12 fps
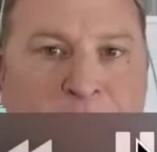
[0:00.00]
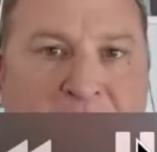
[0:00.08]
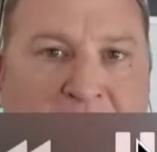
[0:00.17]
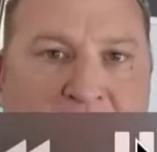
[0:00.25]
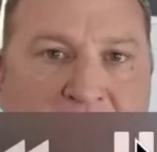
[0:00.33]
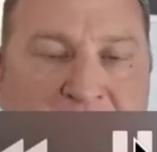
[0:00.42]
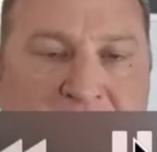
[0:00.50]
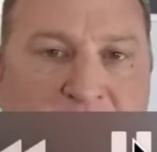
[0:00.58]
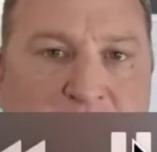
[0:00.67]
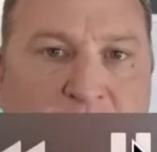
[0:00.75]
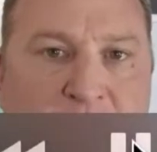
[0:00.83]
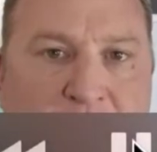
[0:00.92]
And
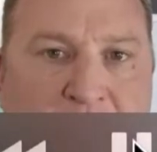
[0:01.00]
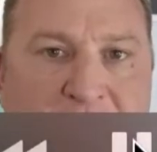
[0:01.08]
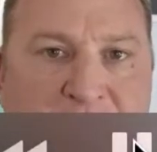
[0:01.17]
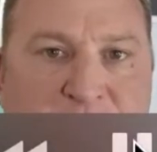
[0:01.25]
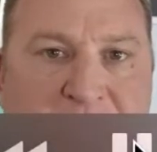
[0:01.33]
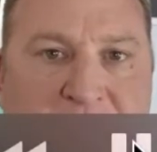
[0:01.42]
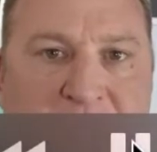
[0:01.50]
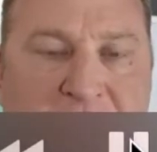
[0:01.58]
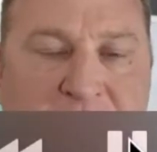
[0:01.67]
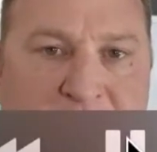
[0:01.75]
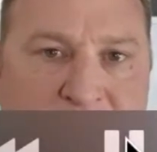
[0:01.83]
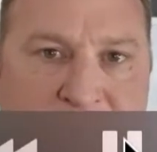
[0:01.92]
then as we
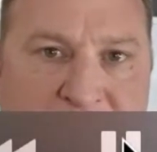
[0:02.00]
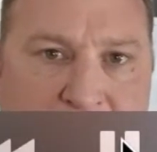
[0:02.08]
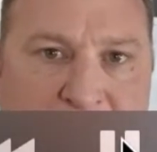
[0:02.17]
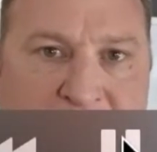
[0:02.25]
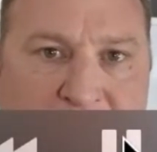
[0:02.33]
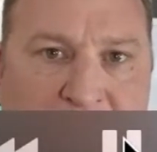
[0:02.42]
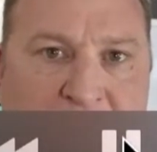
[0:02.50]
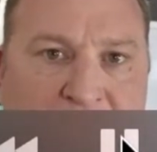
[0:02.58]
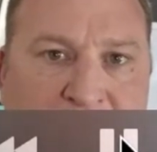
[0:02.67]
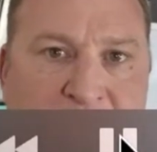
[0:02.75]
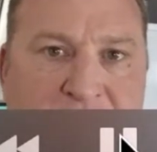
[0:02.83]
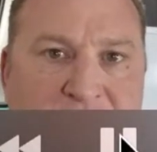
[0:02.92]
spend some time together, I'll
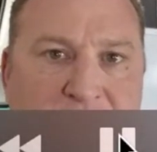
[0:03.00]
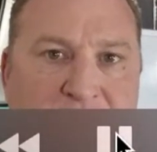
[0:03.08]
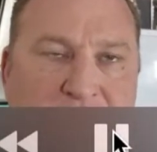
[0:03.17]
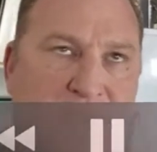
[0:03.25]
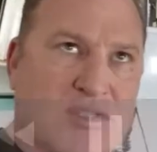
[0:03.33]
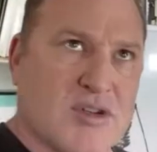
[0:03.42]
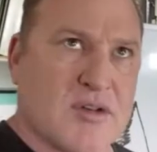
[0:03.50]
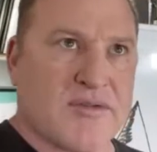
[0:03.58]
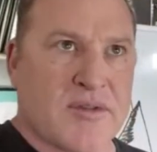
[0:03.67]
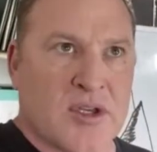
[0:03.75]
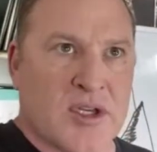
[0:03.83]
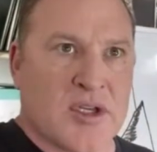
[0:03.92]
give you some sort
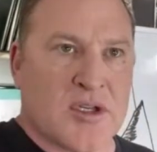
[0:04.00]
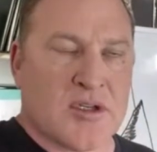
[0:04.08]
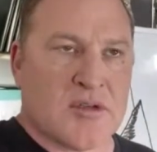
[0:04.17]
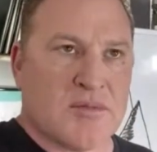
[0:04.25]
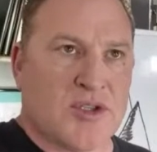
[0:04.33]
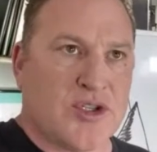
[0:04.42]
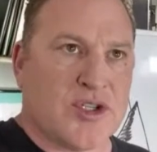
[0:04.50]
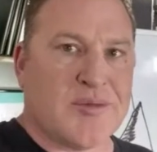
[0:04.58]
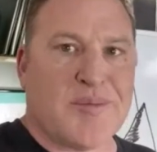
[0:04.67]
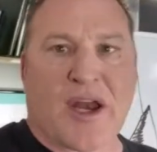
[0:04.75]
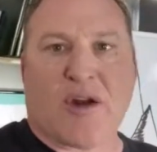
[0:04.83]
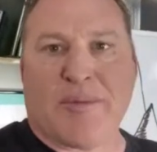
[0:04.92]
of
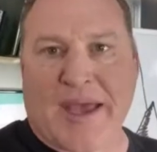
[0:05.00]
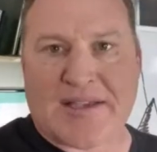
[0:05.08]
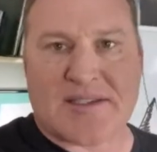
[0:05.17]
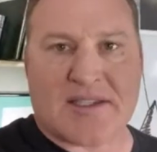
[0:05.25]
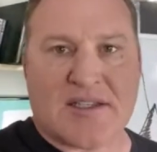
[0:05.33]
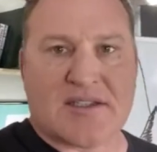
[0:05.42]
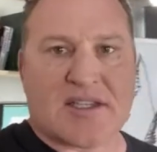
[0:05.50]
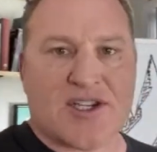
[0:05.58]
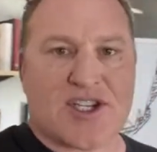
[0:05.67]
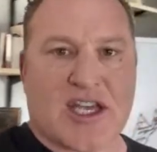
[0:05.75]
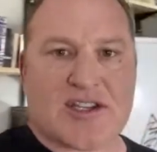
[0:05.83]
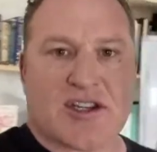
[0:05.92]
good, better, best
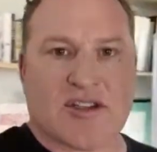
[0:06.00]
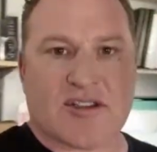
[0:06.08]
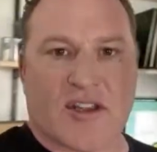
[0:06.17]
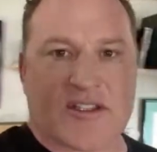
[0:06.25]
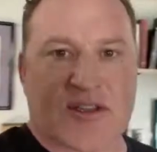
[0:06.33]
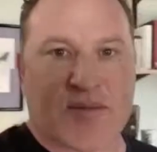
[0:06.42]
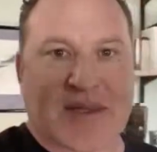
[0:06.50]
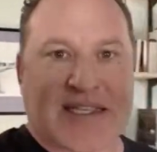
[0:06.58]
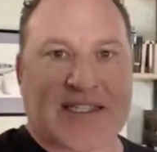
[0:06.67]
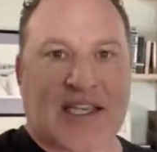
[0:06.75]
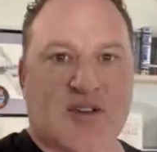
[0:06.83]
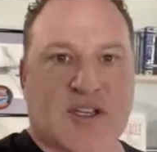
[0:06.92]
suggestions on some things
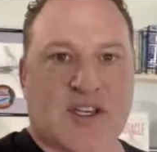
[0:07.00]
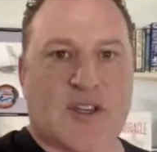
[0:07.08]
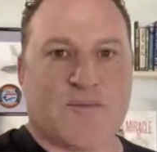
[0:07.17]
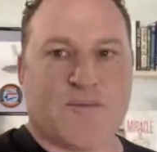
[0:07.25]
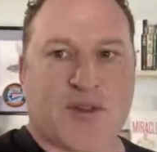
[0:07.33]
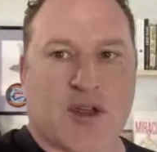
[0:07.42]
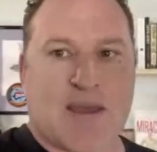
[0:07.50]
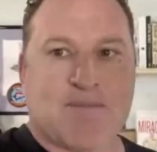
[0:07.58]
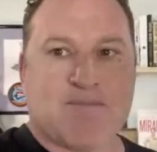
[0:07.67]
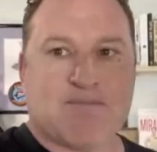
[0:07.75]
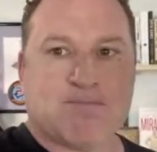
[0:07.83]
that you can do. Okay.